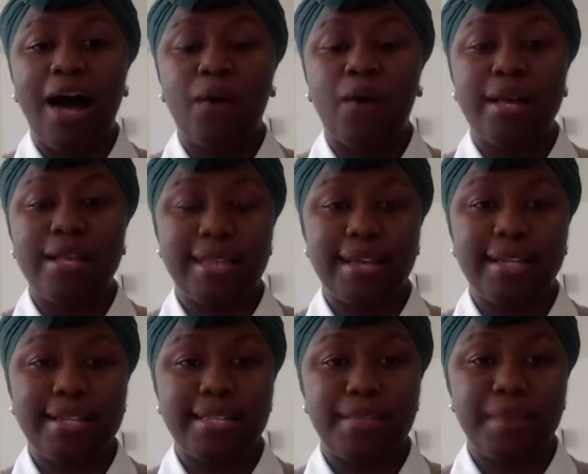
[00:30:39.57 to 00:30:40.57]
how
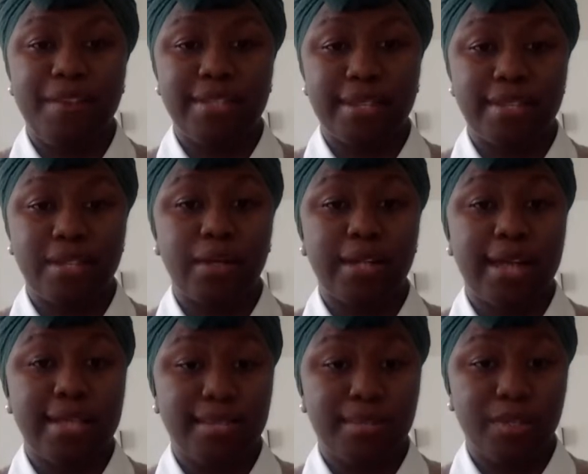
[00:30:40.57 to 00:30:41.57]
exactly is the private
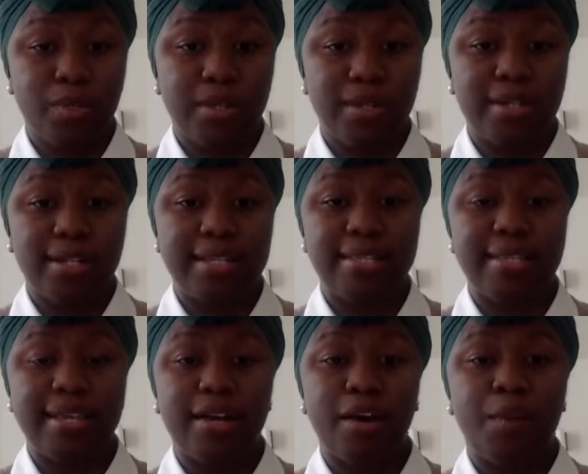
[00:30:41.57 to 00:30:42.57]
sector organized in
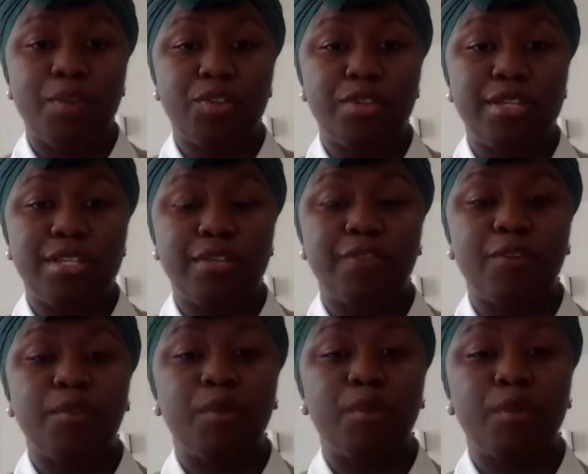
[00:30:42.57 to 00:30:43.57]
Botswana? Is there
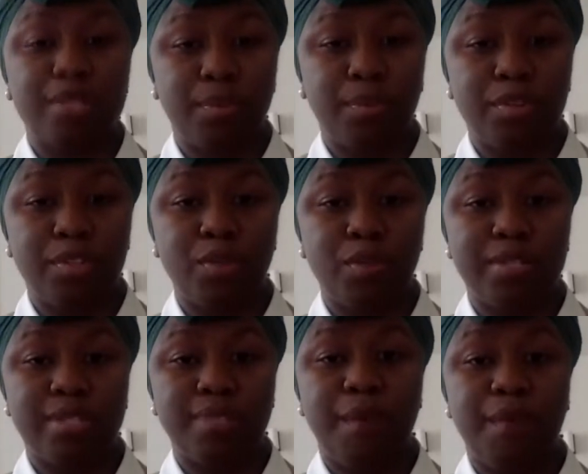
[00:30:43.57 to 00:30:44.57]
opportunity for more
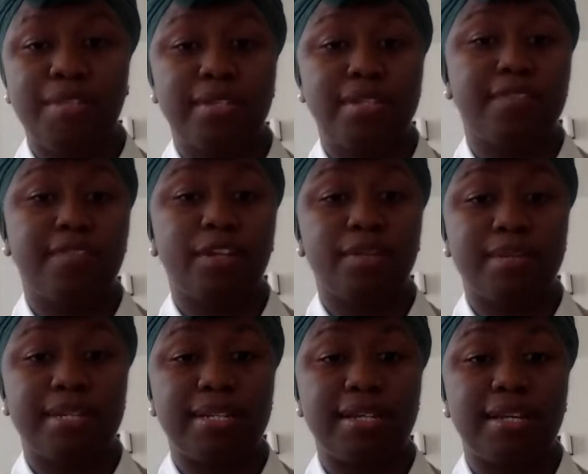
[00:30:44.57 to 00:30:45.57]
support towards private sector
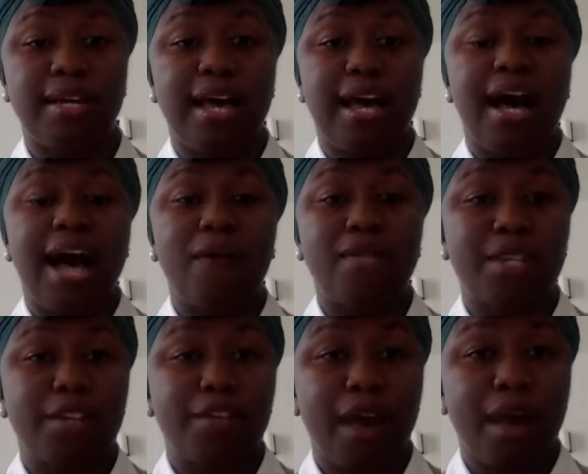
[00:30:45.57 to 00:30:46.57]
development?
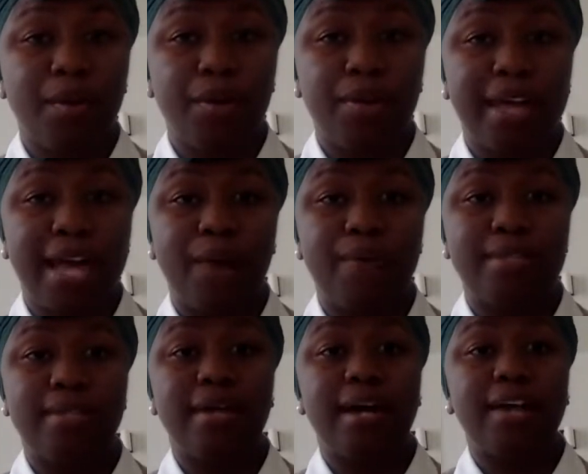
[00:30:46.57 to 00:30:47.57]
Outside of Gaborone,
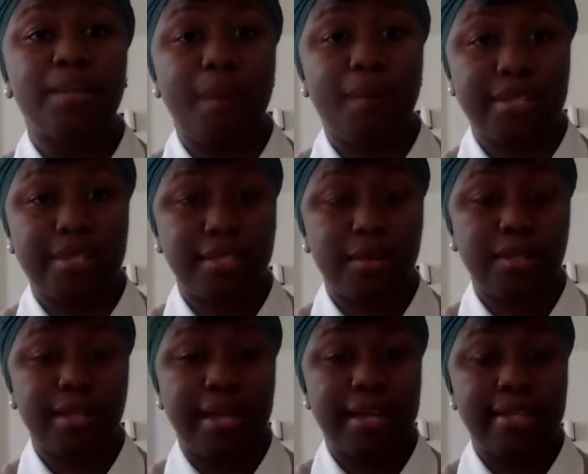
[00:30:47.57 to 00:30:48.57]
how is the other private
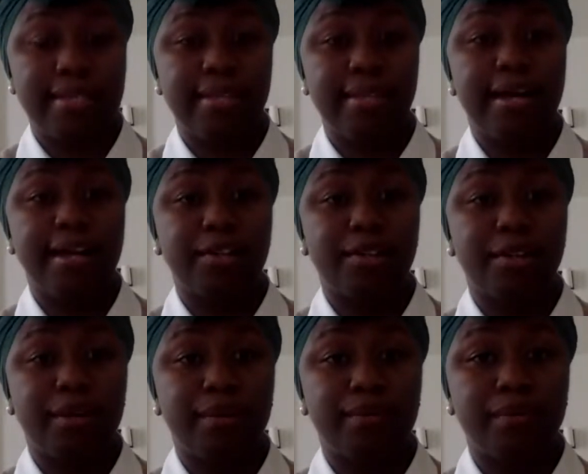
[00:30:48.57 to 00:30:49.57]
sector organized in the
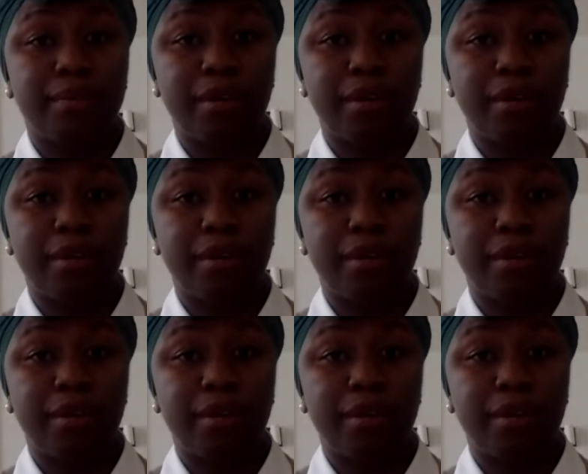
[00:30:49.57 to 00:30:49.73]
other